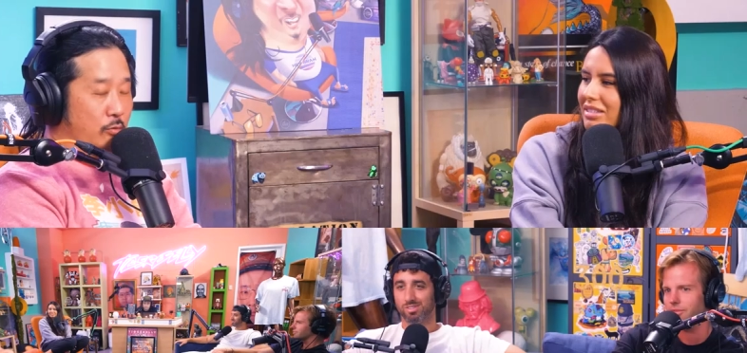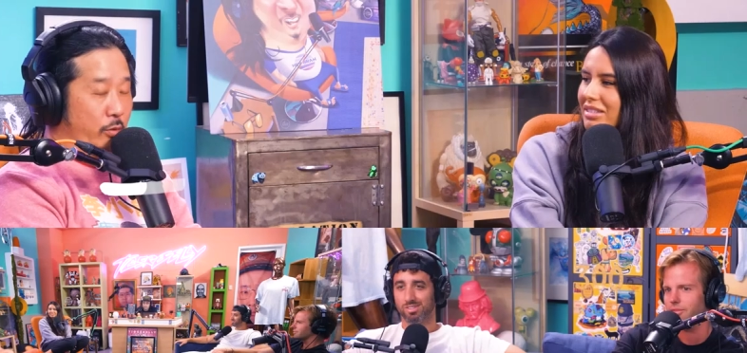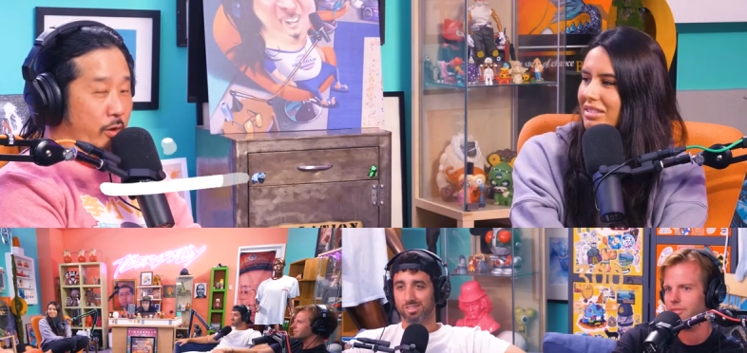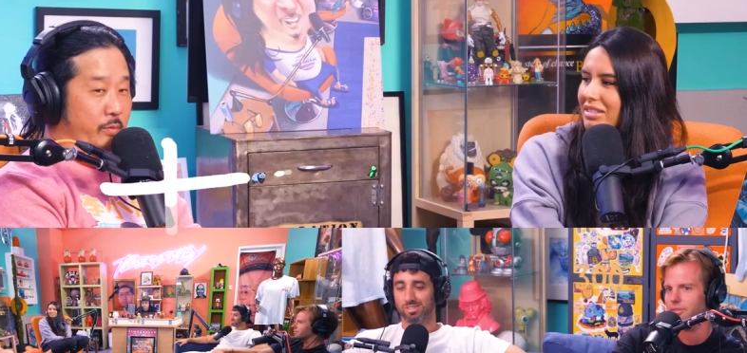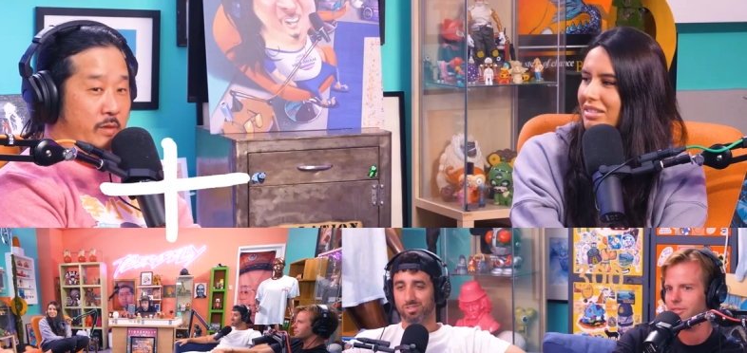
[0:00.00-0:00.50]

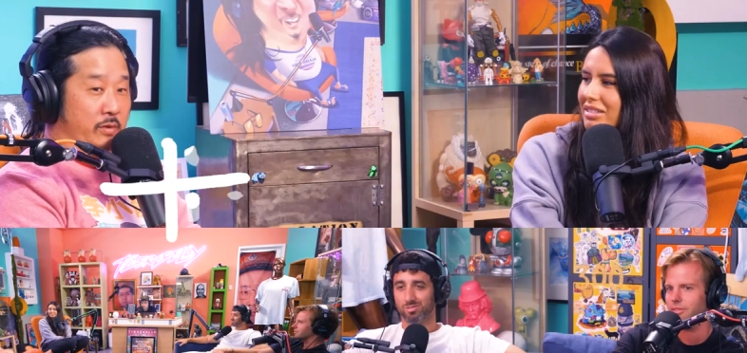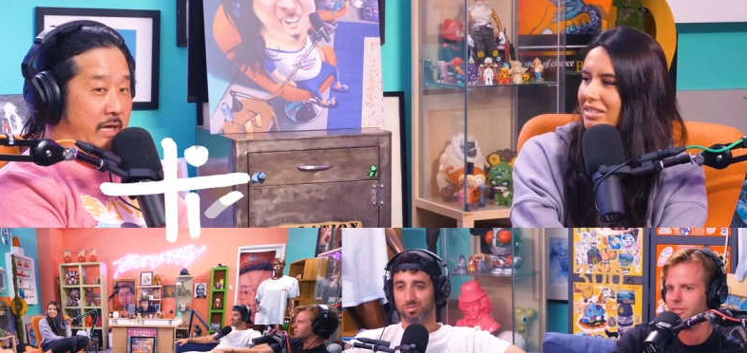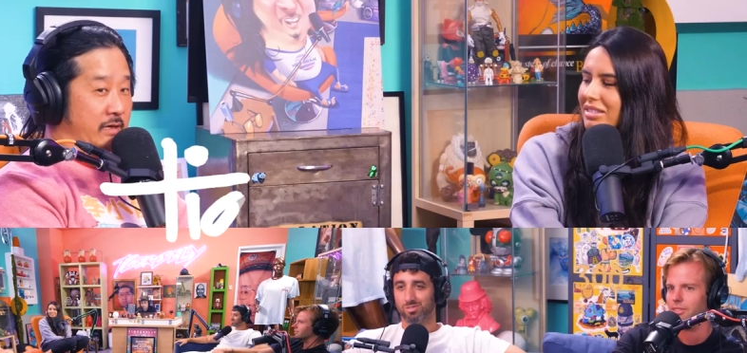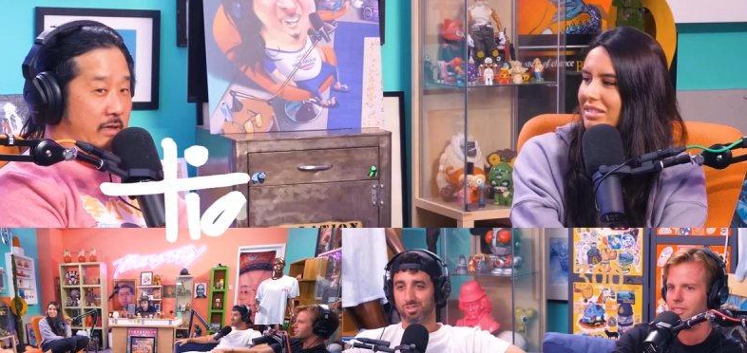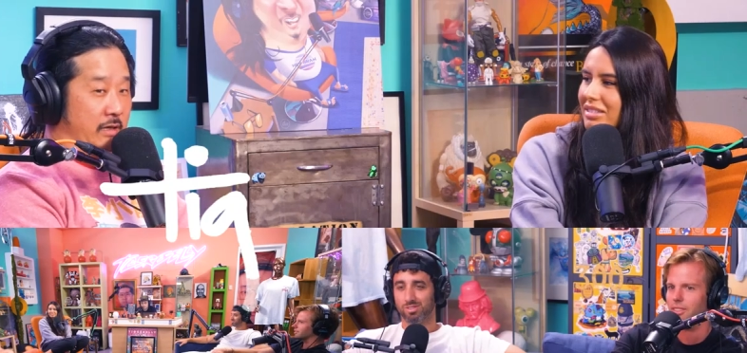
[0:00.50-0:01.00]
Speaker 1: Weird people,
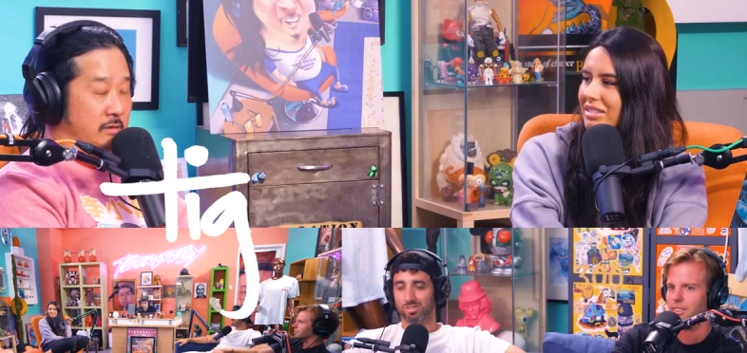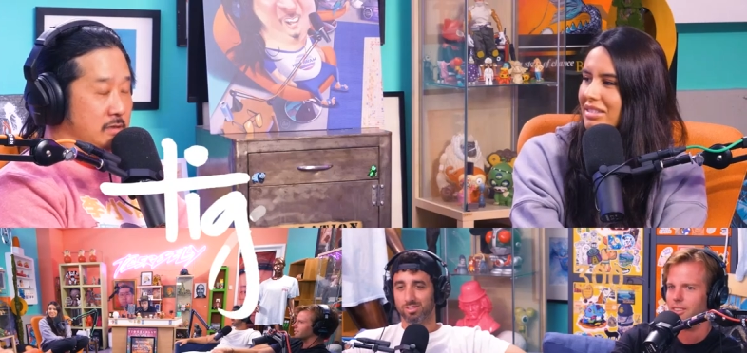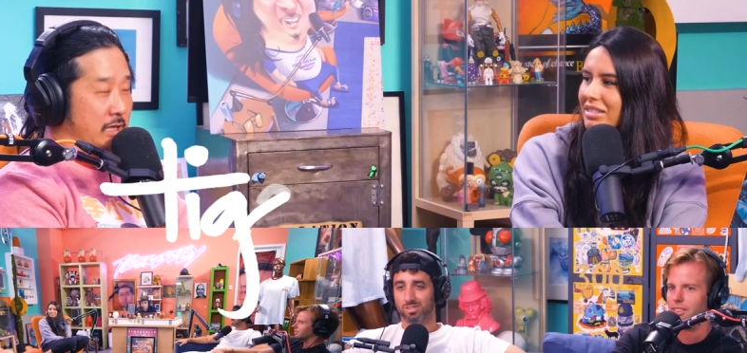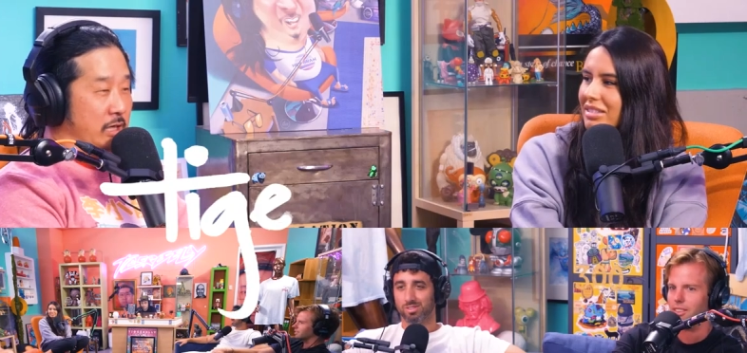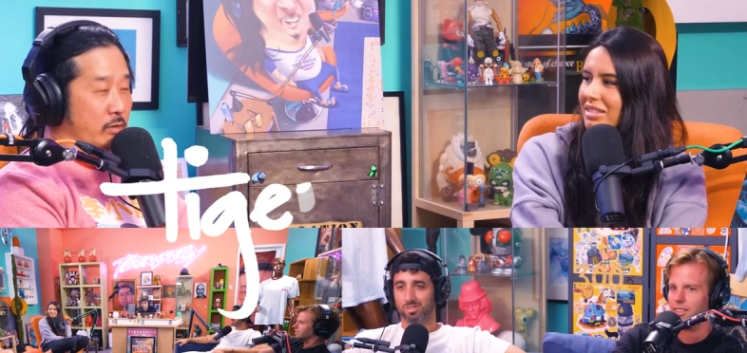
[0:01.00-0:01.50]

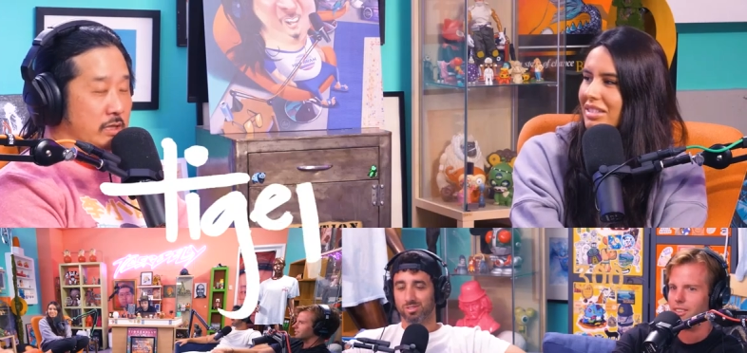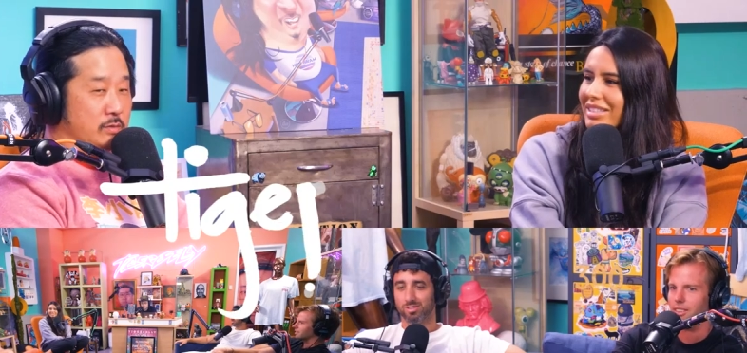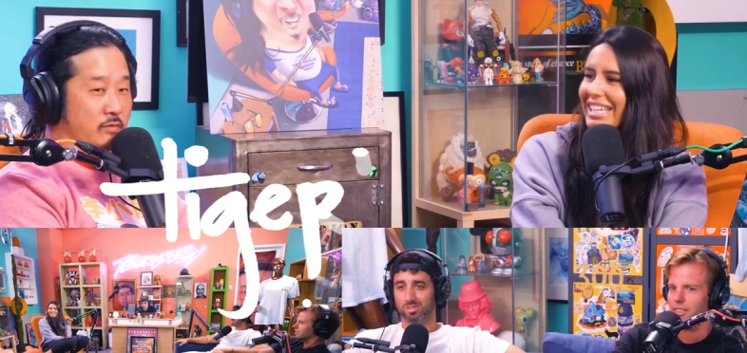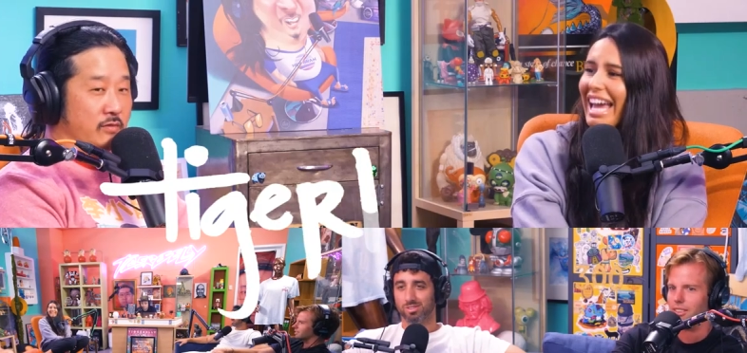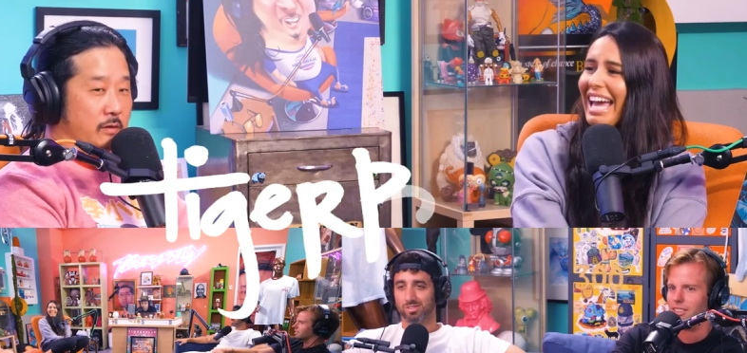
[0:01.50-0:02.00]
Canadians. Anyway,
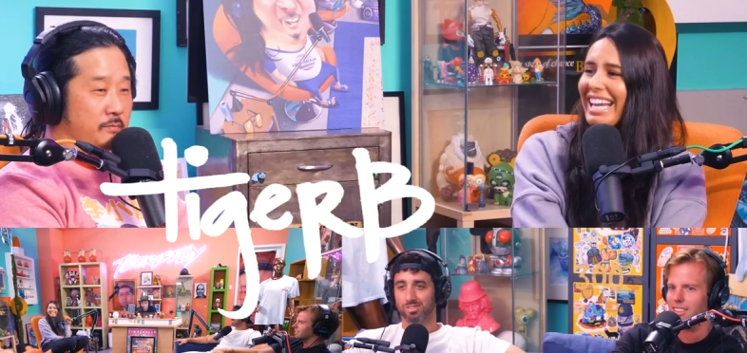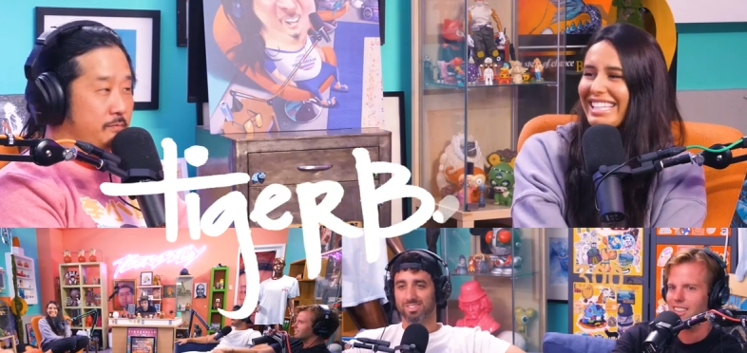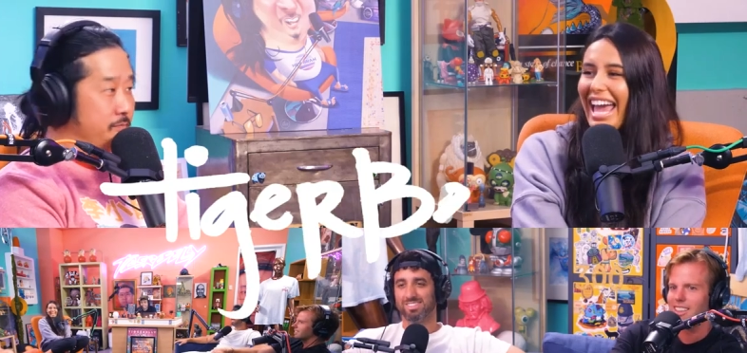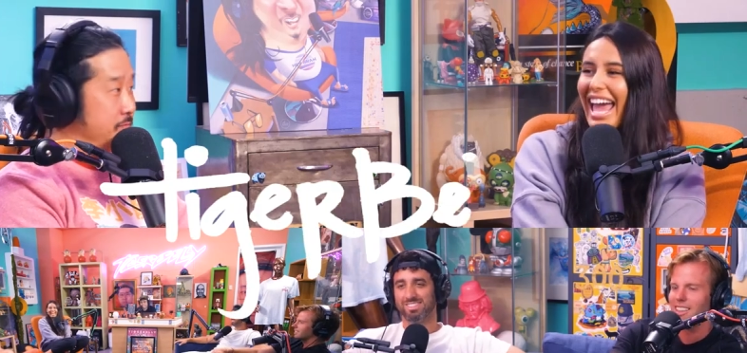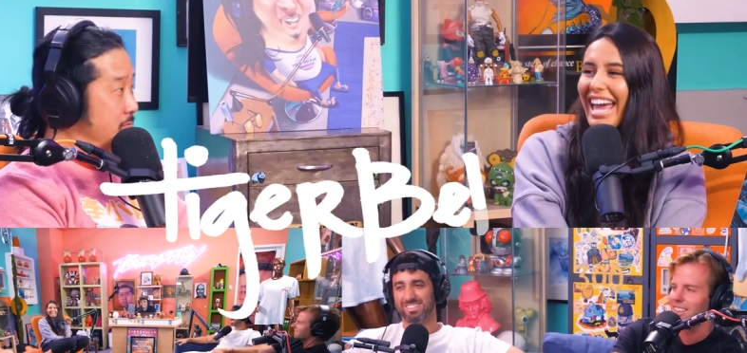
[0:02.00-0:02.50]
let's move on.
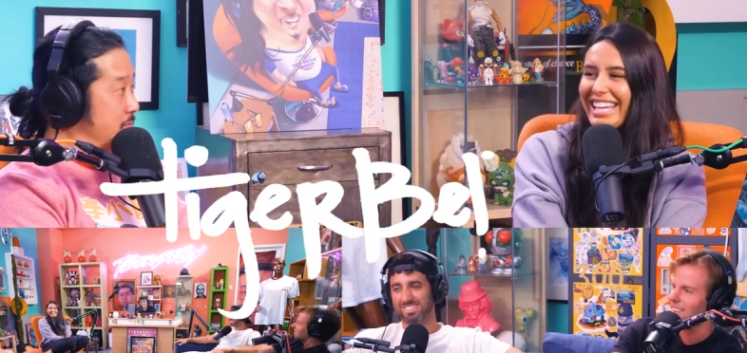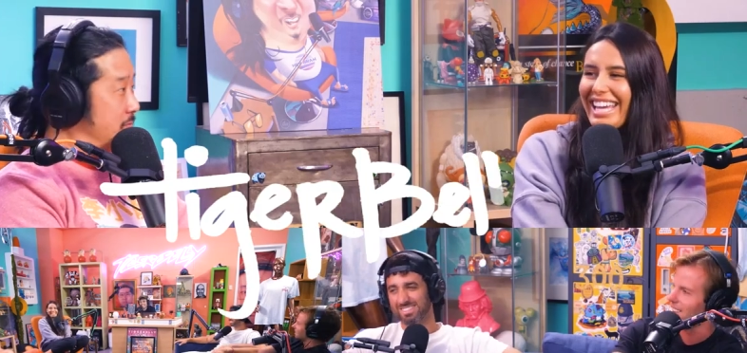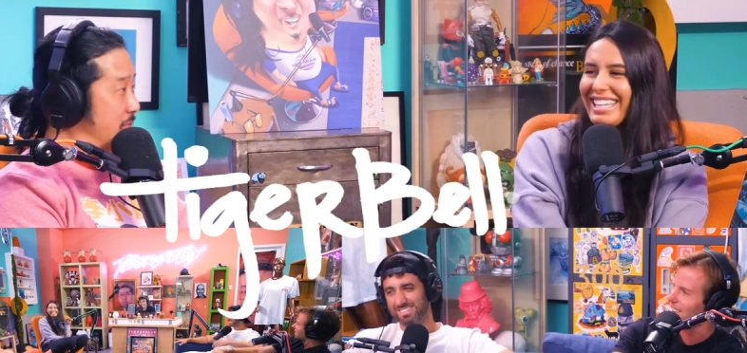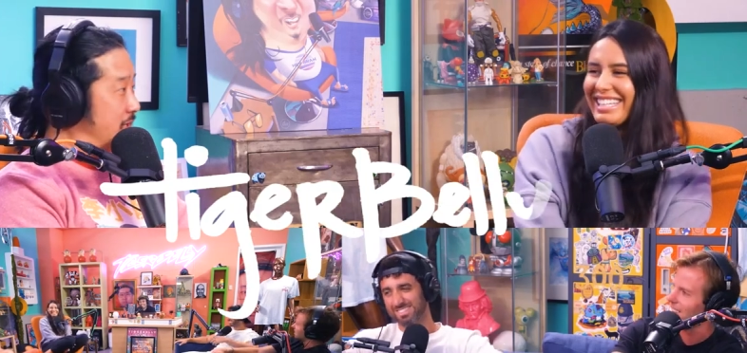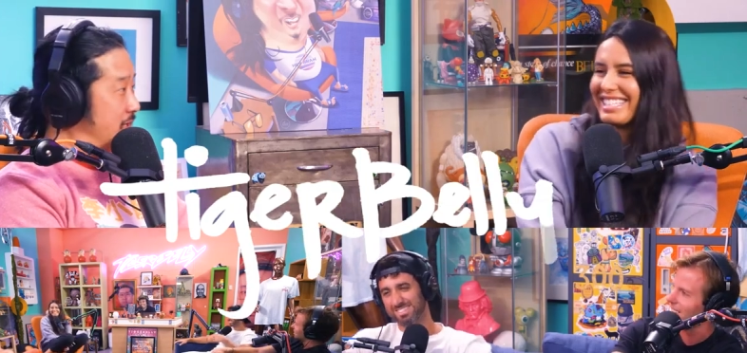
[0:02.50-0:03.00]

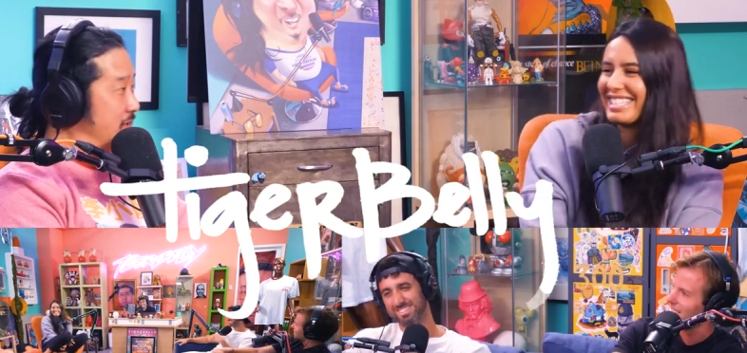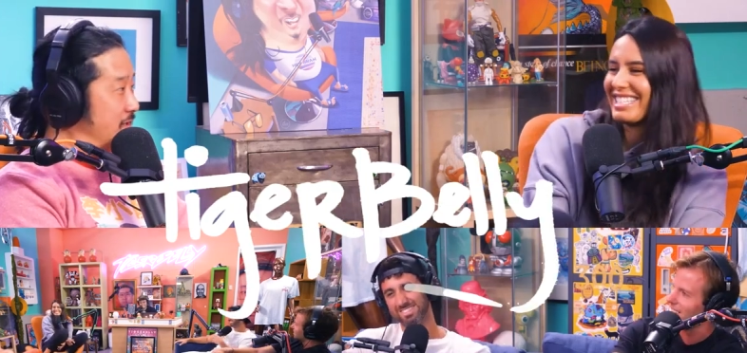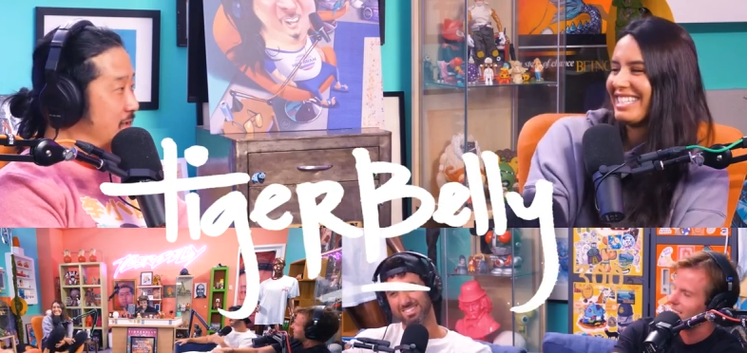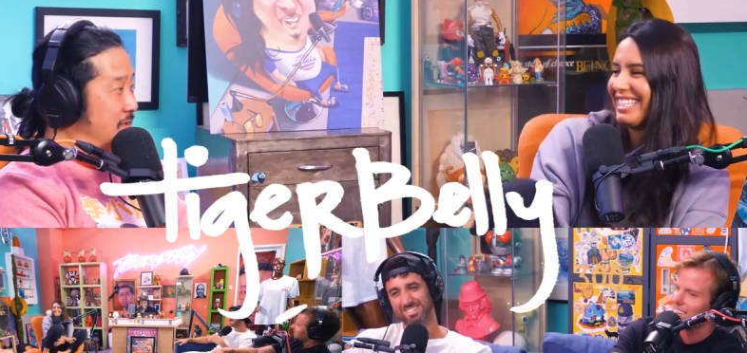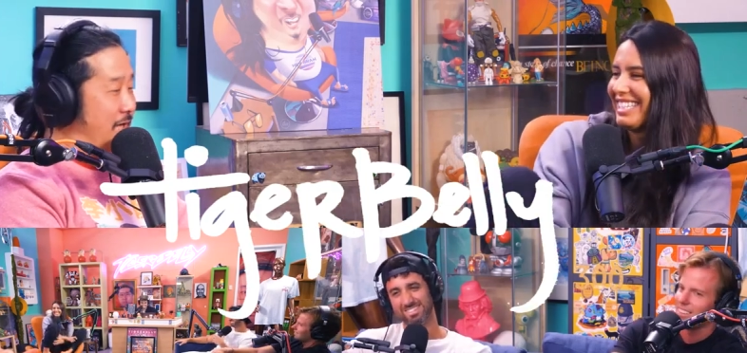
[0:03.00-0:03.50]

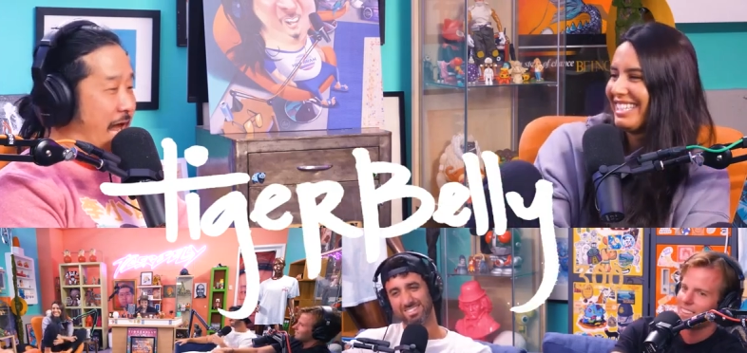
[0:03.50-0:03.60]
Speaker 2: Canadians.